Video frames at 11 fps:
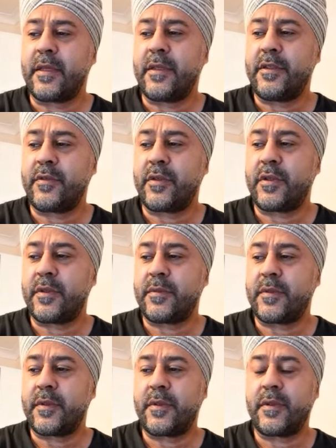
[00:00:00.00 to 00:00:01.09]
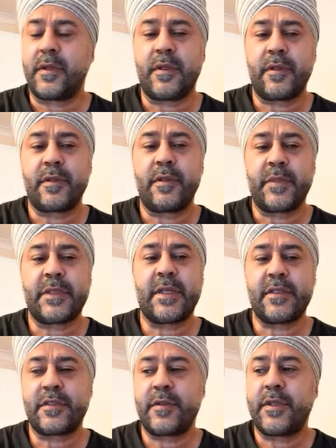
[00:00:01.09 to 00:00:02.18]
You've got to, number
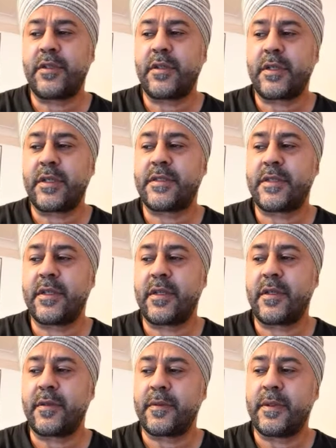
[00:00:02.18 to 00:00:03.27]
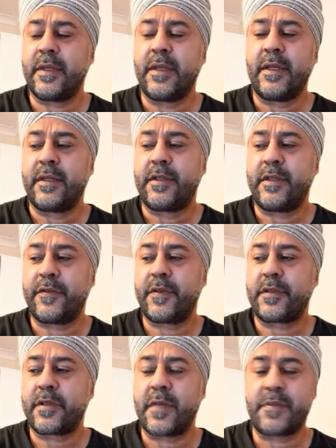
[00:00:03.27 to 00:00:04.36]
10 is really, you've got to consider
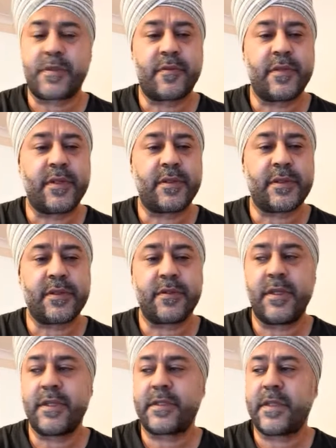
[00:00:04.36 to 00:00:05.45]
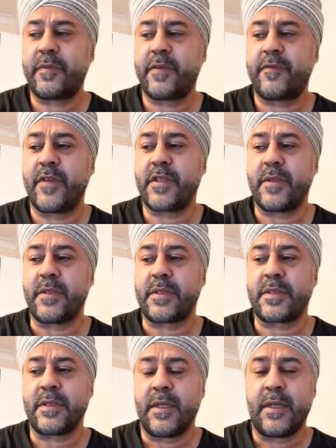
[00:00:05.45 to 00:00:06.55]
different types of real estate
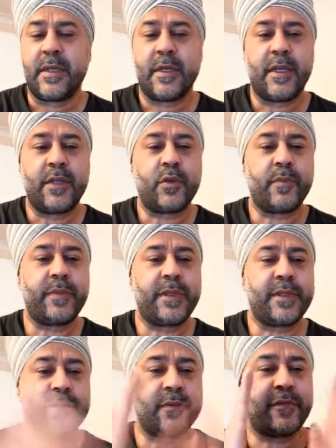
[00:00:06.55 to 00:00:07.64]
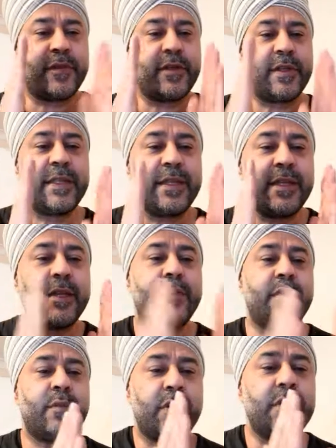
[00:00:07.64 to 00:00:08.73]
investments and not be sort of very
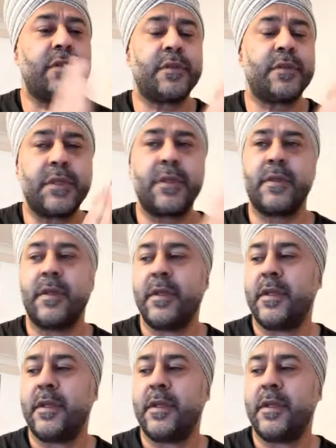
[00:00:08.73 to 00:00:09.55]
linear in what you're doing,